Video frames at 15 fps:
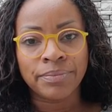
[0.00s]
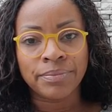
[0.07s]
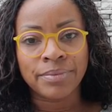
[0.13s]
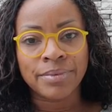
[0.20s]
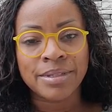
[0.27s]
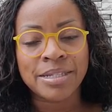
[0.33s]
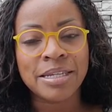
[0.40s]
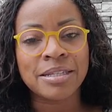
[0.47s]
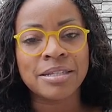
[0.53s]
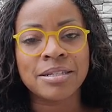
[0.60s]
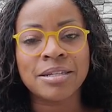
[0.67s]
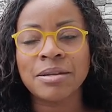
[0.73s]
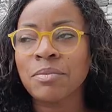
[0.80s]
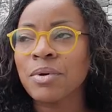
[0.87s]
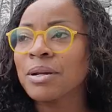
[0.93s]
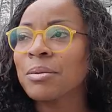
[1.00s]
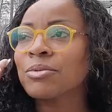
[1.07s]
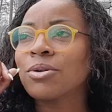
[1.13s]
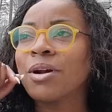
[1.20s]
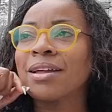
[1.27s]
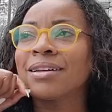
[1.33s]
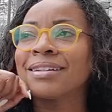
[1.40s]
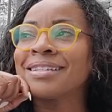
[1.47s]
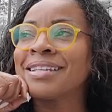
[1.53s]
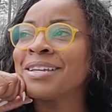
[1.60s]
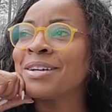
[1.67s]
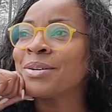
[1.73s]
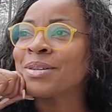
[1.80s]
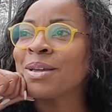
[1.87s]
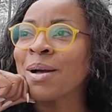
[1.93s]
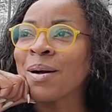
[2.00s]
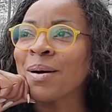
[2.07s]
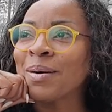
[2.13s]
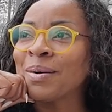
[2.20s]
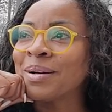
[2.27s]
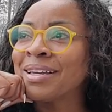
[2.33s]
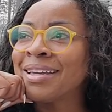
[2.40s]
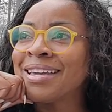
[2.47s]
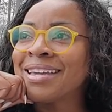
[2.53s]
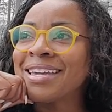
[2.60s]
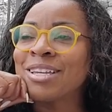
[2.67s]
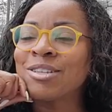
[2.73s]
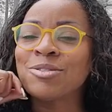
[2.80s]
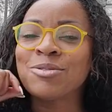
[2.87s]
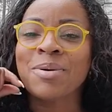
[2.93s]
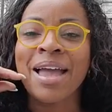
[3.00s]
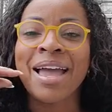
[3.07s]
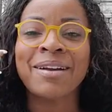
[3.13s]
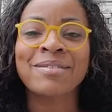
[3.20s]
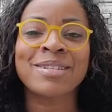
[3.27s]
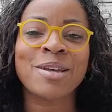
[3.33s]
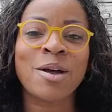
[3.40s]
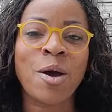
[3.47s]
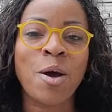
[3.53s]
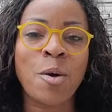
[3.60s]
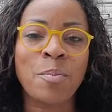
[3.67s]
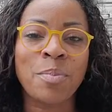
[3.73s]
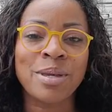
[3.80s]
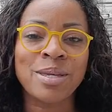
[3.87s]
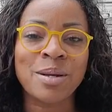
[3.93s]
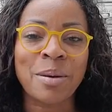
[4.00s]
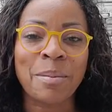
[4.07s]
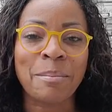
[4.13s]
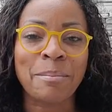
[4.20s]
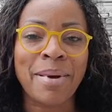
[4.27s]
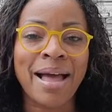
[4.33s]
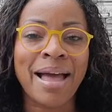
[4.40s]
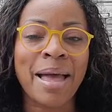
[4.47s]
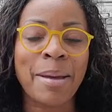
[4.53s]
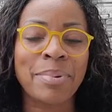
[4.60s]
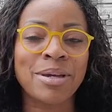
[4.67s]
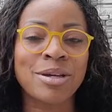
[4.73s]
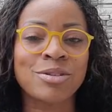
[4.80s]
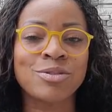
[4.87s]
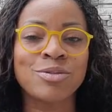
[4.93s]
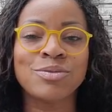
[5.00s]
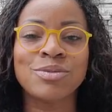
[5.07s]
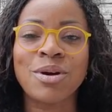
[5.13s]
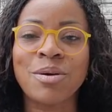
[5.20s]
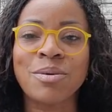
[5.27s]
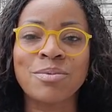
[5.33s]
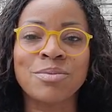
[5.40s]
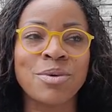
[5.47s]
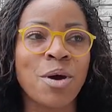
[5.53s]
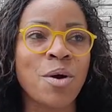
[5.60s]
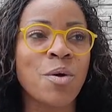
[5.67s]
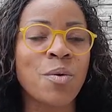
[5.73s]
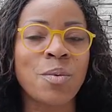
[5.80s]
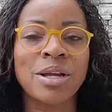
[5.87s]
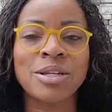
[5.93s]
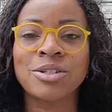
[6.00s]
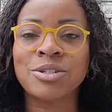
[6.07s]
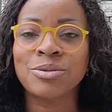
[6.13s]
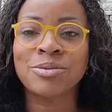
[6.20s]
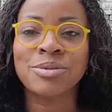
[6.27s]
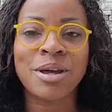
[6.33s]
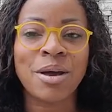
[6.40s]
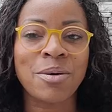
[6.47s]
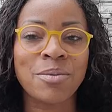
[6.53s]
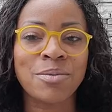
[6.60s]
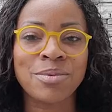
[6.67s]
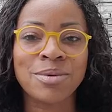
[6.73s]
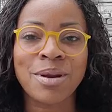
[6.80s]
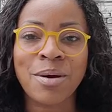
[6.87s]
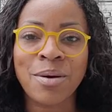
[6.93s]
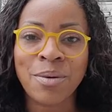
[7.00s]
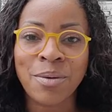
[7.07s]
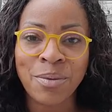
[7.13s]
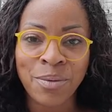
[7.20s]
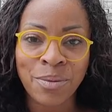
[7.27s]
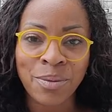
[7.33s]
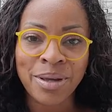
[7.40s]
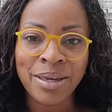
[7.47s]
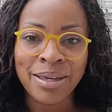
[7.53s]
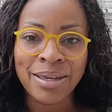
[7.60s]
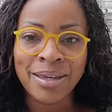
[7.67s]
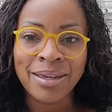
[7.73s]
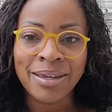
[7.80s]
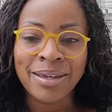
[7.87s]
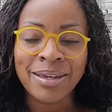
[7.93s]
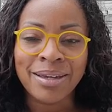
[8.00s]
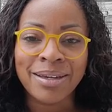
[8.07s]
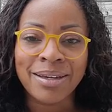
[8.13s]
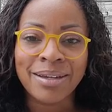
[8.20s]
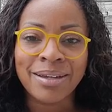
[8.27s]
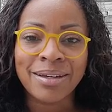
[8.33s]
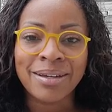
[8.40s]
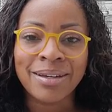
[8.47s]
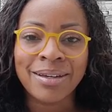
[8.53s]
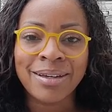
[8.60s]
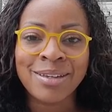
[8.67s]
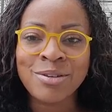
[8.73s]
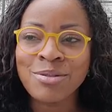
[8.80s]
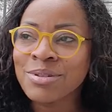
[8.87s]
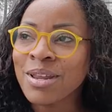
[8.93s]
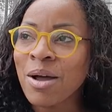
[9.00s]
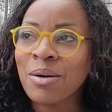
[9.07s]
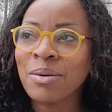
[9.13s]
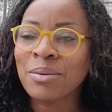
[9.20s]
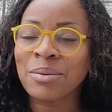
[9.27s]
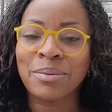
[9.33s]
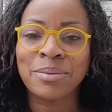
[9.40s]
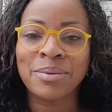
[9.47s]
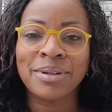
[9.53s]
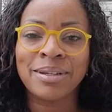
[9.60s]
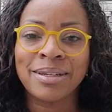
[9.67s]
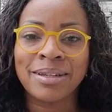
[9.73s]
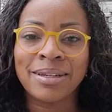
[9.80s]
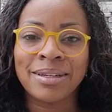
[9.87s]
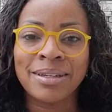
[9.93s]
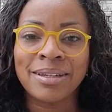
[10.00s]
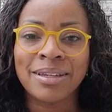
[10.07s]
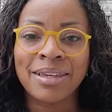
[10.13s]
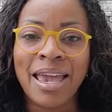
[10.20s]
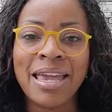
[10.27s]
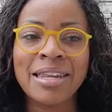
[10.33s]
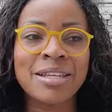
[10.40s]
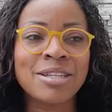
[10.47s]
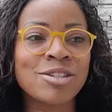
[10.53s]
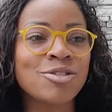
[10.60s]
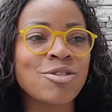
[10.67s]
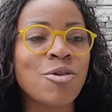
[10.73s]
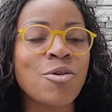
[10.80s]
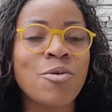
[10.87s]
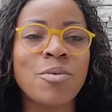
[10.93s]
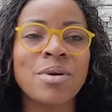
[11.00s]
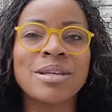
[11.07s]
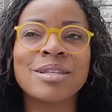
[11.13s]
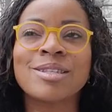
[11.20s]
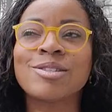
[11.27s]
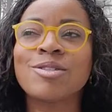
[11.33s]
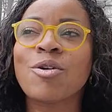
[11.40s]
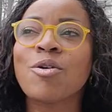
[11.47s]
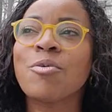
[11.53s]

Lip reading: See what I'm trying to tell y'all is you have to open your mind, because you don't know what you don't know. You don't. And it's so